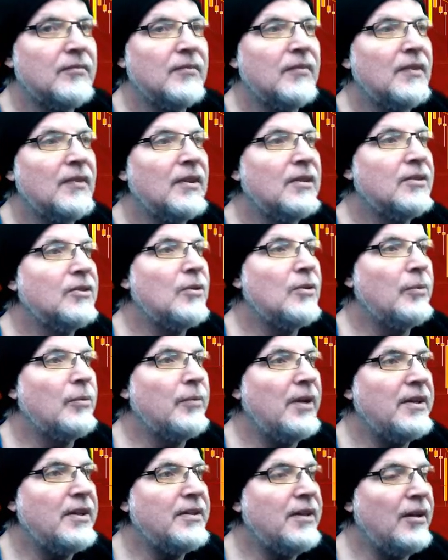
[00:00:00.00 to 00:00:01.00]
It's going
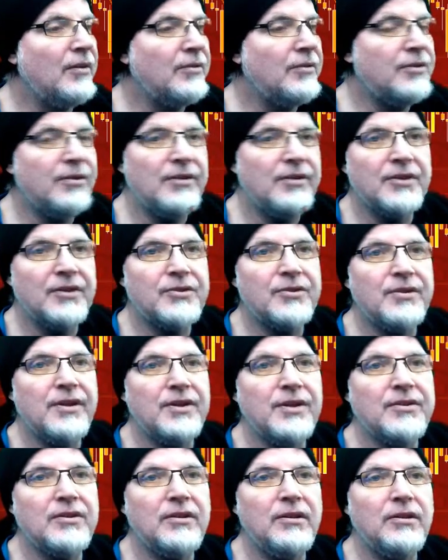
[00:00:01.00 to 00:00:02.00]
right down to yesterday's
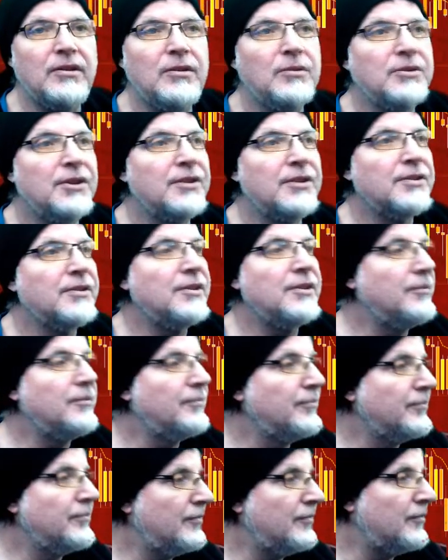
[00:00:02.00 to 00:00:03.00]
close, isn't it?
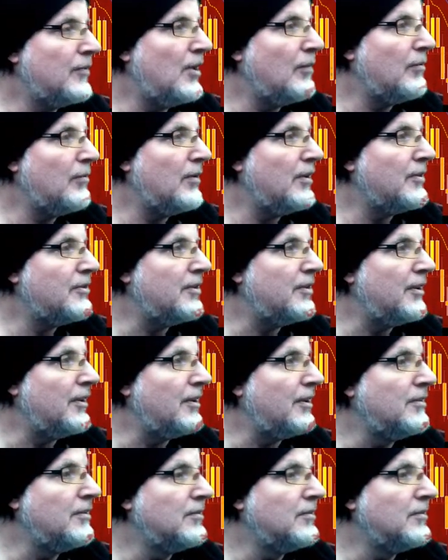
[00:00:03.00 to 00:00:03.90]
Right where I said.